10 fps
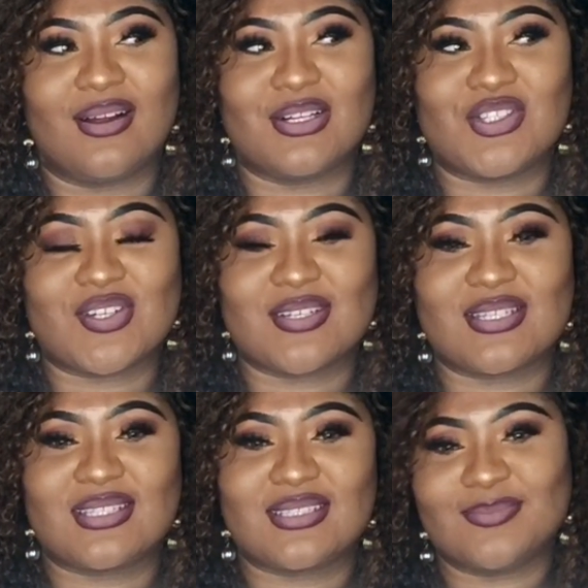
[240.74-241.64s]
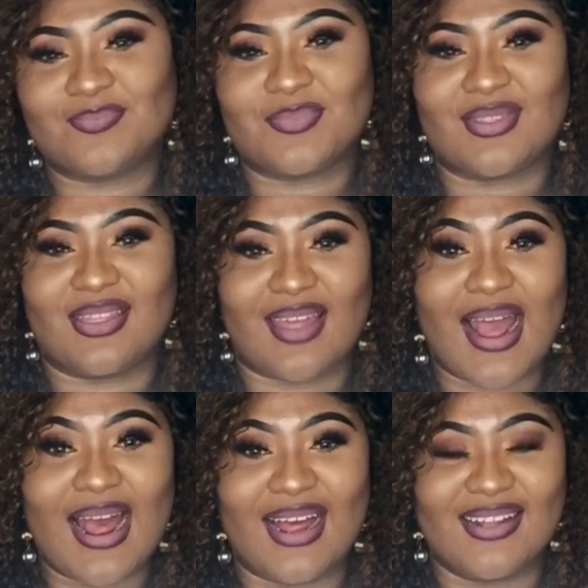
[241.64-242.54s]
are just
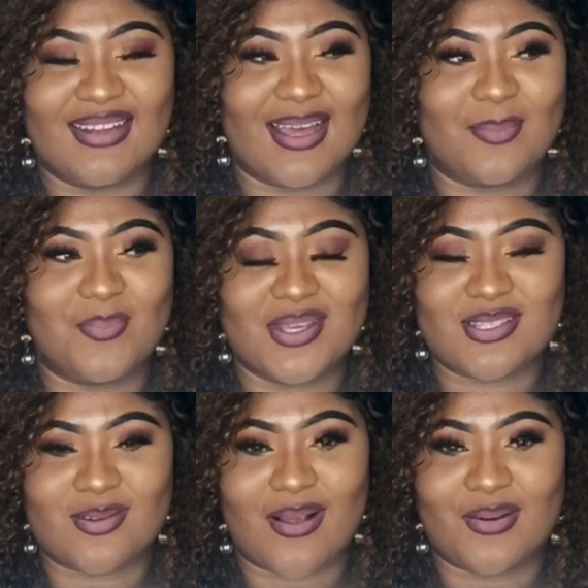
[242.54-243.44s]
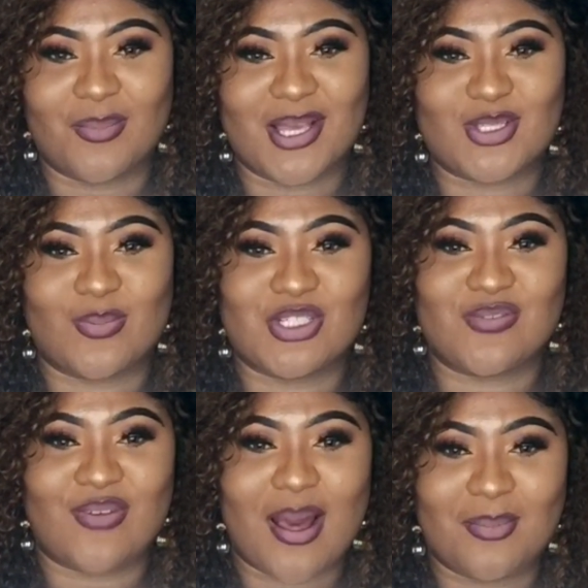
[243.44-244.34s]
that, like being surrounded by so much
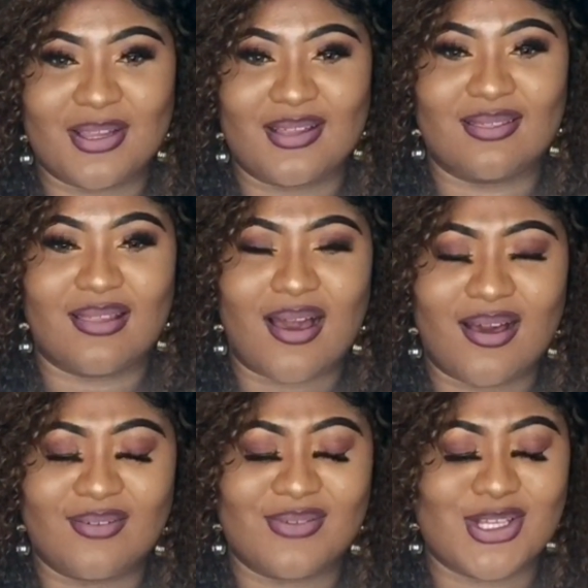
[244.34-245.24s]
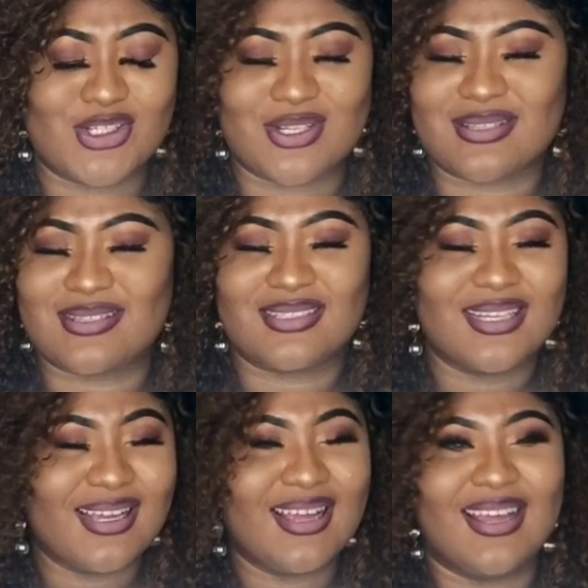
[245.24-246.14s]
family love and just
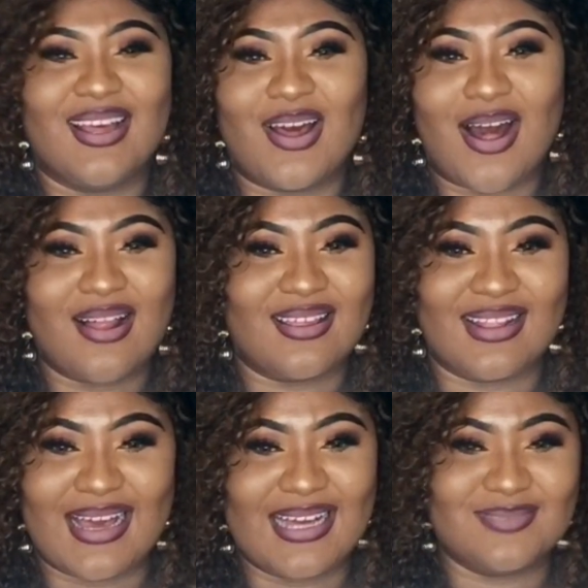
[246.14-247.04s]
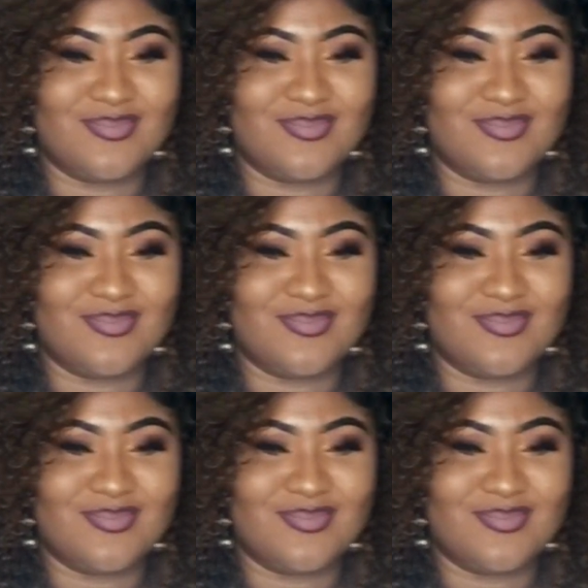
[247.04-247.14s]
all of that.